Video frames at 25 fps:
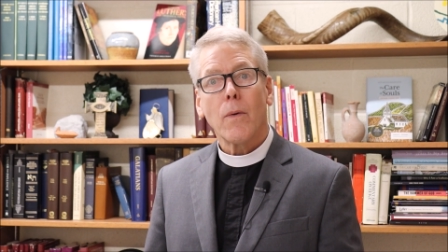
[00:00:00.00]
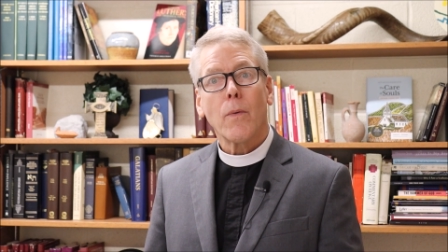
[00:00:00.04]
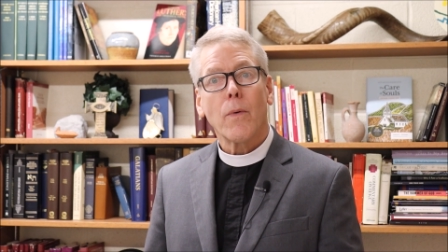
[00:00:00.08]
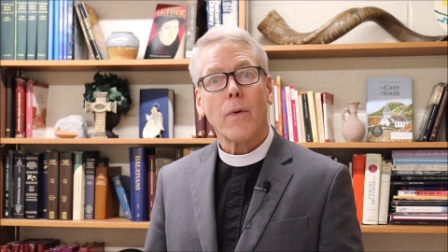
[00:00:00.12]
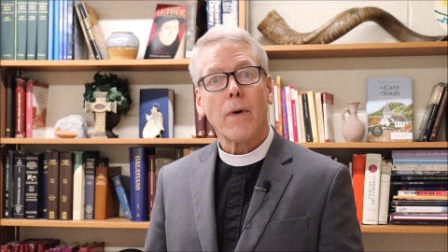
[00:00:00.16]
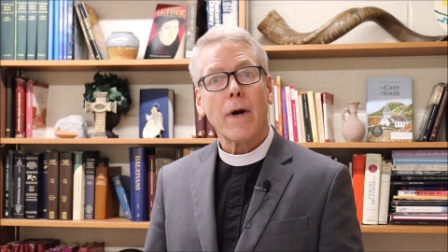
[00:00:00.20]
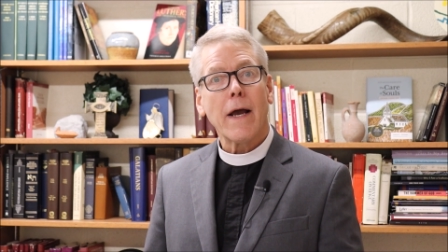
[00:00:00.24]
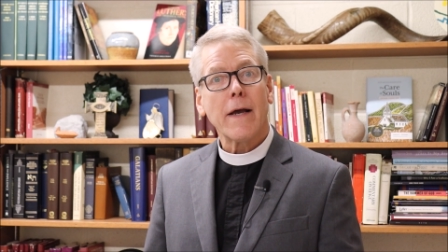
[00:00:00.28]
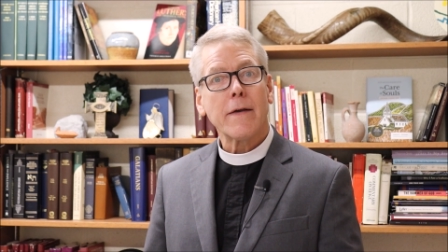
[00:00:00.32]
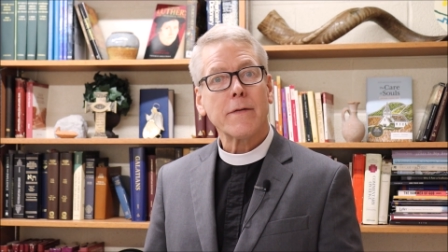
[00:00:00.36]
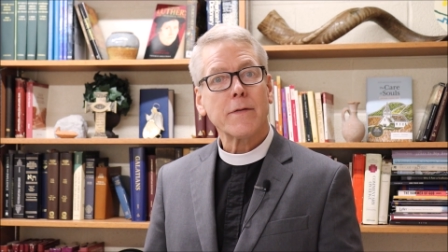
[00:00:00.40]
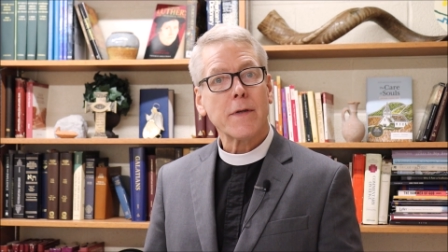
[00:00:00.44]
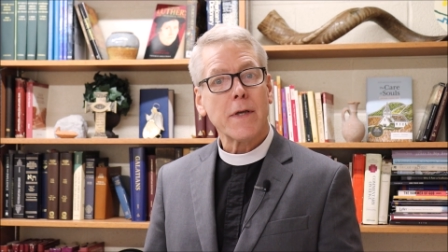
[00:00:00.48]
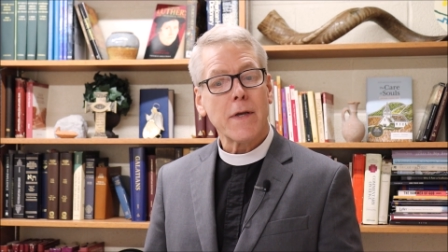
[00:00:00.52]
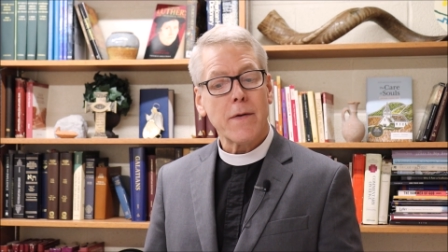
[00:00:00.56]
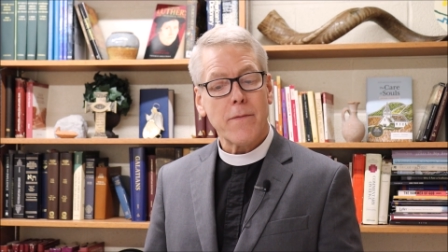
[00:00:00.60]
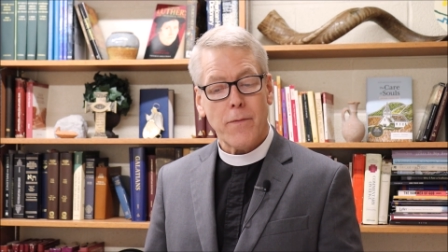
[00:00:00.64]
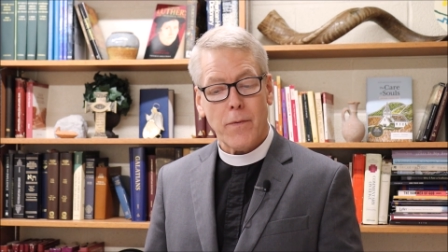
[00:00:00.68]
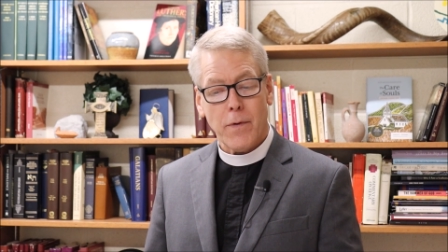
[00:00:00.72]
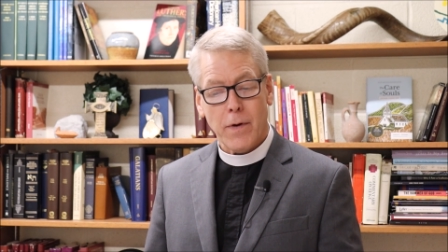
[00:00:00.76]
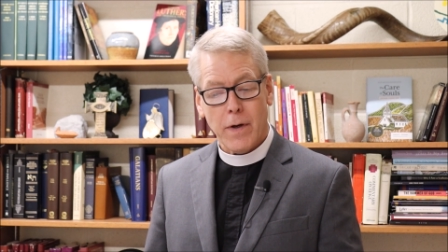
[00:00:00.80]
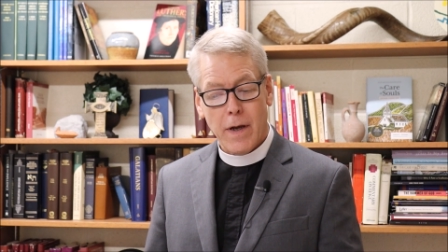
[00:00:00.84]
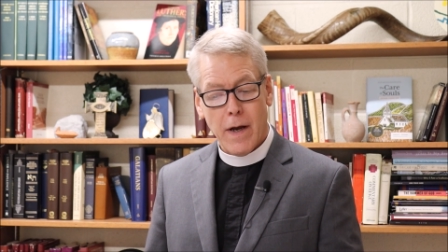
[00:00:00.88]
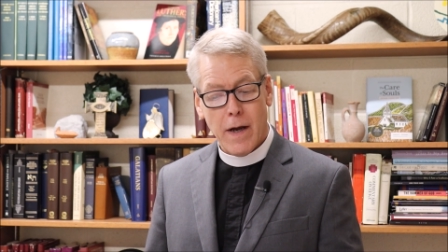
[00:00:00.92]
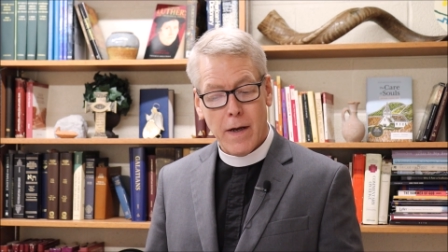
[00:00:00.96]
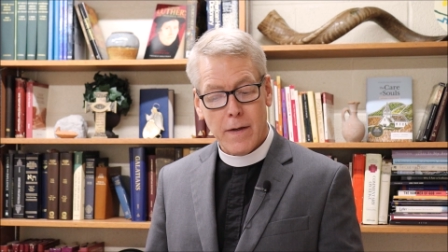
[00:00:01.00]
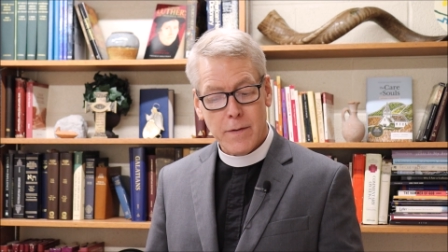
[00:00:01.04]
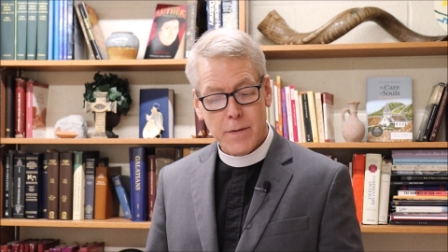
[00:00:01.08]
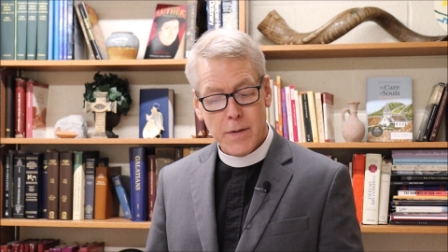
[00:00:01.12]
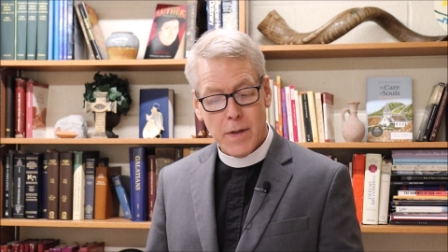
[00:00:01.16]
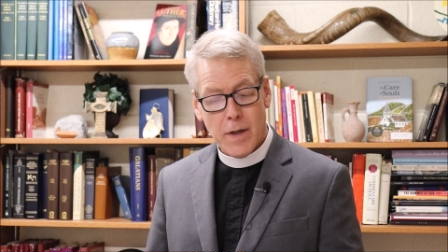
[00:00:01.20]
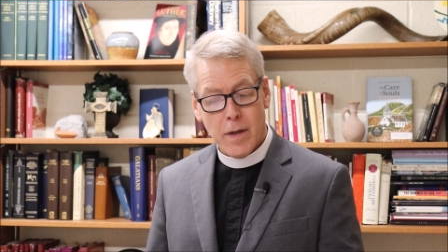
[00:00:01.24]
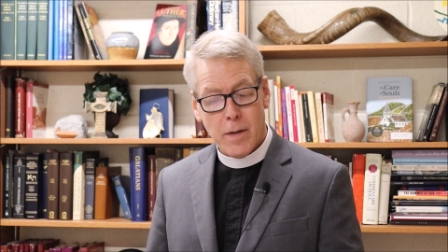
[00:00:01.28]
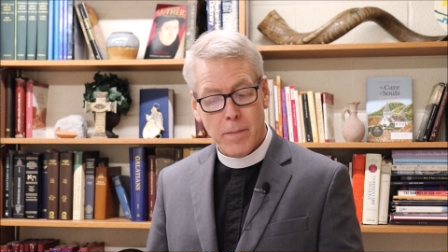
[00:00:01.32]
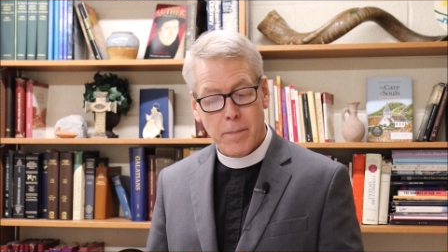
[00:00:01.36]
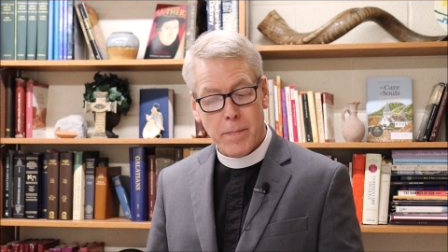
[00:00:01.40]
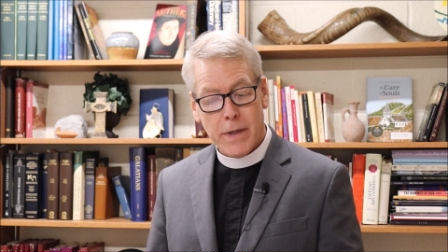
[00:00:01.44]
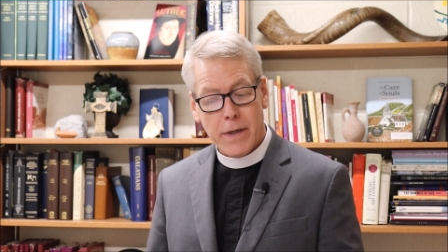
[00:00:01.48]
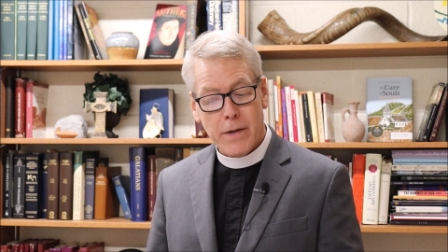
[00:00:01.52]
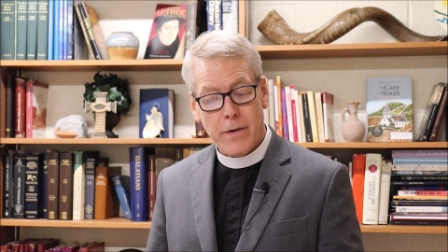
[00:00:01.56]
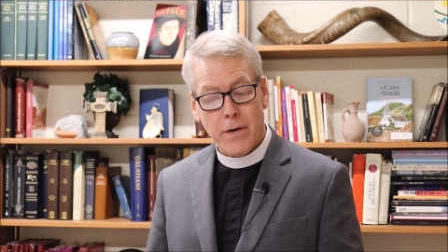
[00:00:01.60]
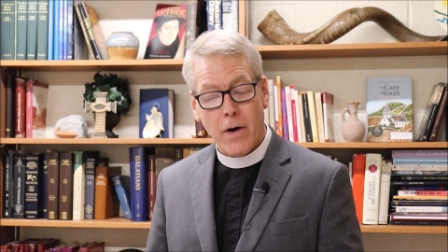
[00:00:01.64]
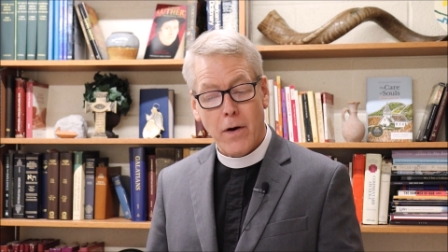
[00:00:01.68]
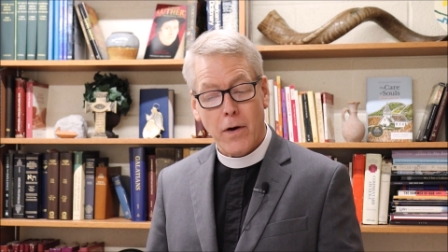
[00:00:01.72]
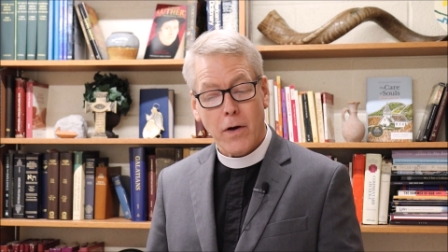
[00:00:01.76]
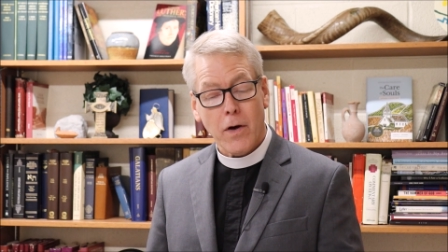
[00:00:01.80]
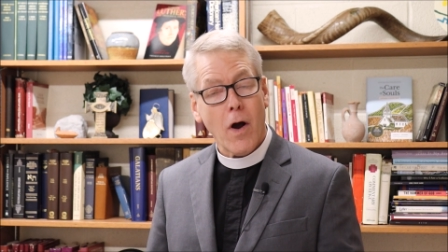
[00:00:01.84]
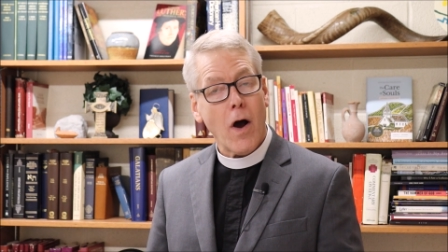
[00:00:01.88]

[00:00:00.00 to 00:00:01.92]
We're asking for God's help in our